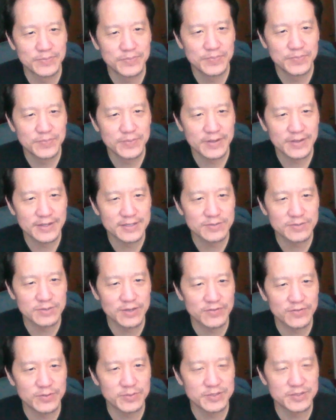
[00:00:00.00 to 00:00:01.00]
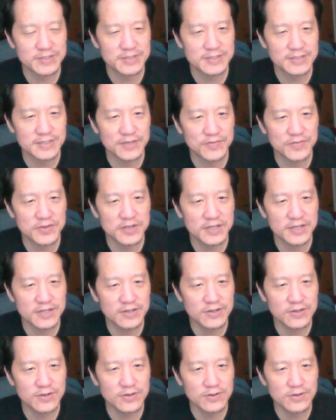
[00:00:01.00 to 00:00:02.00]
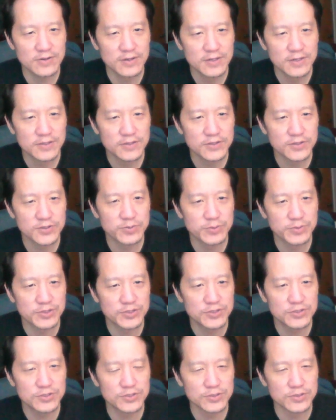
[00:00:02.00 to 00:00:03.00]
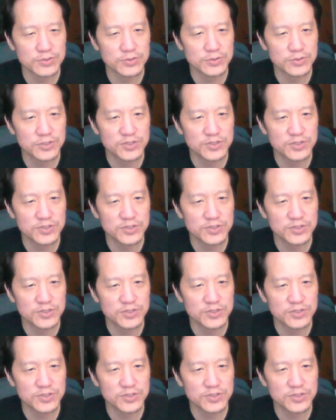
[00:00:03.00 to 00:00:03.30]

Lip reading: guess it would have to be 7 here. This would be 2. This would